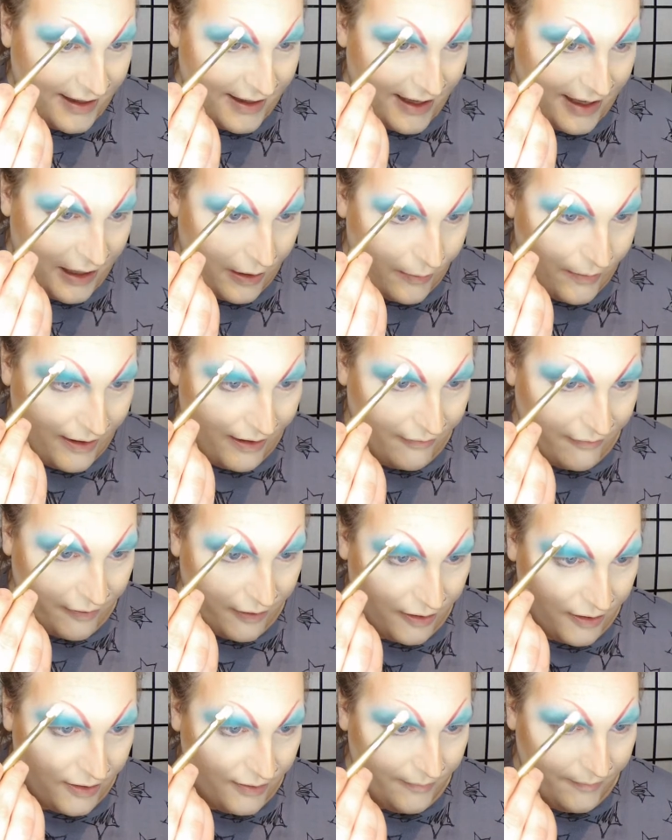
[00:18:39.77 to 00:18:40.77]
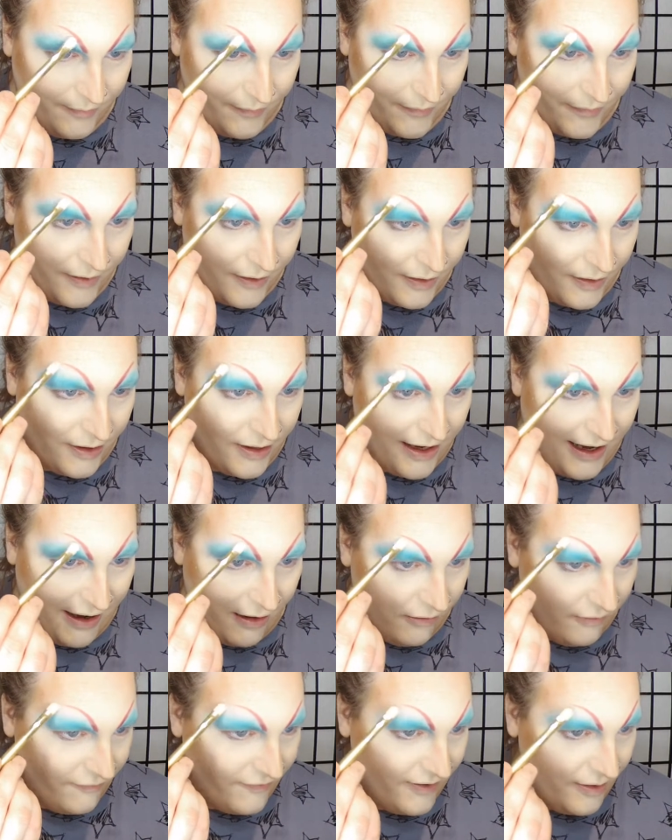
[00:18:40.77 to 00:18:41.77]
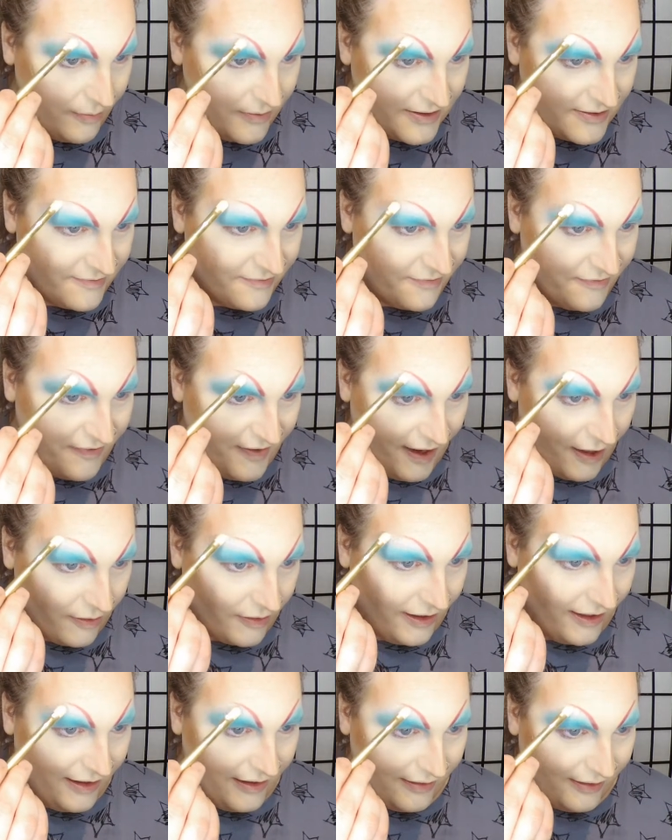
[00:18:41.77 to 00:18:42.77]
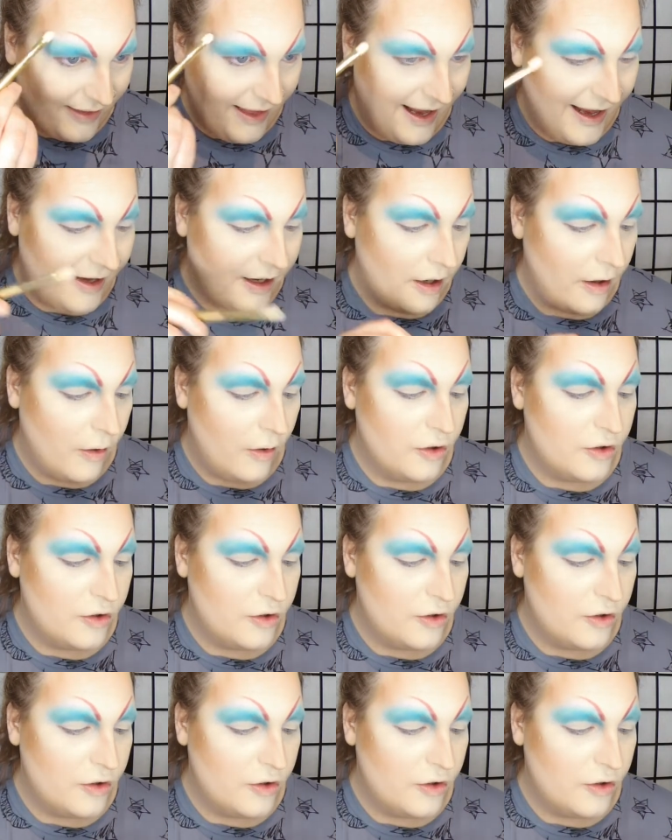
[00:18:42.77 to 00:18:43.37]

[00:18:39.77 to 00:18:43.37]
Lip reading: However, her outfit was very, like,